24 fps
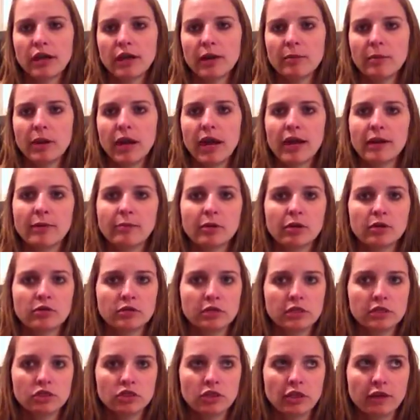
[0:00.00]
but had a
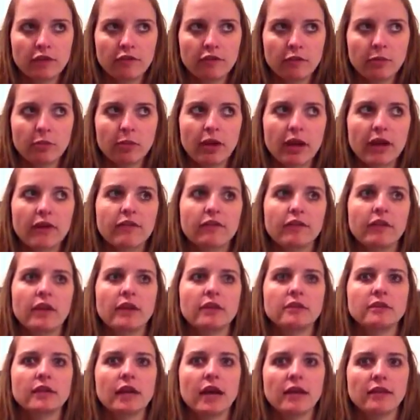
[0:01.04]
protein shake for
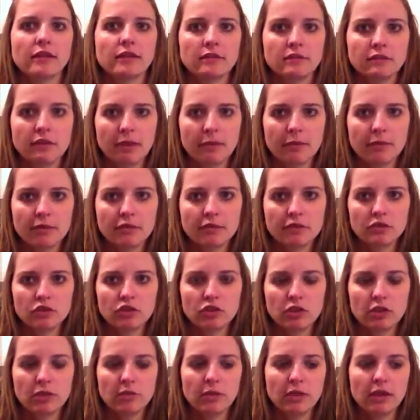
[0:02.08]
breakfast, had the salmon
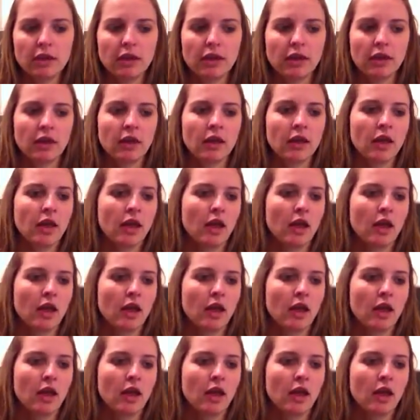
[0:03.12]
sashimi.